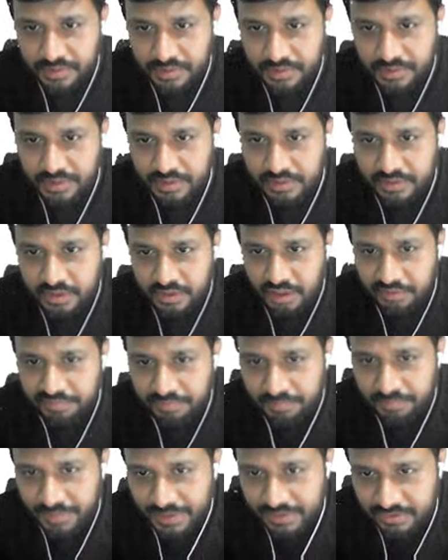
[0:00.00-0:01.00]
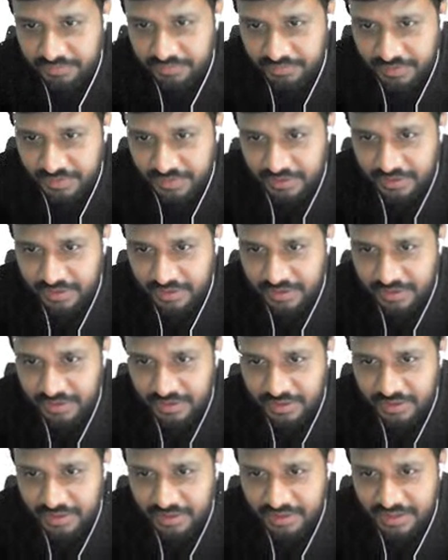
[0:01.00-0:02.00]
x of minus 1
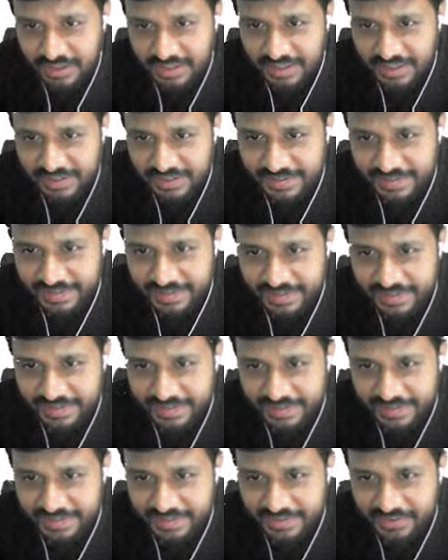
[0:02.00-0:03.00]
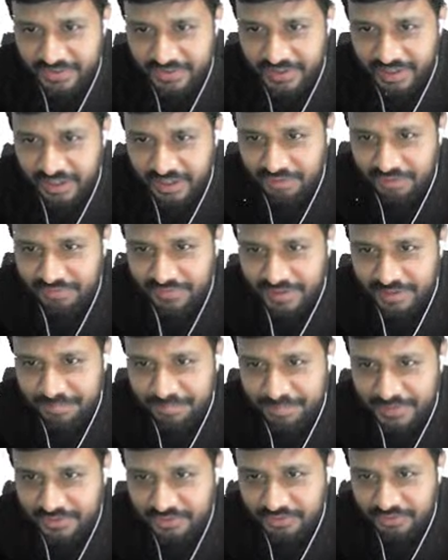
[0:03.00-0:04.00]
into del of n
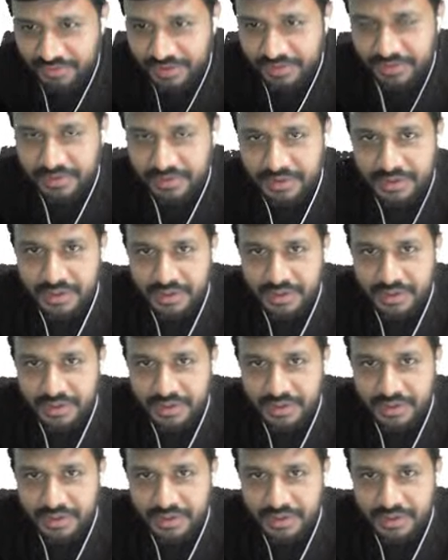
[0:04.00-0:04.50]
plus 1.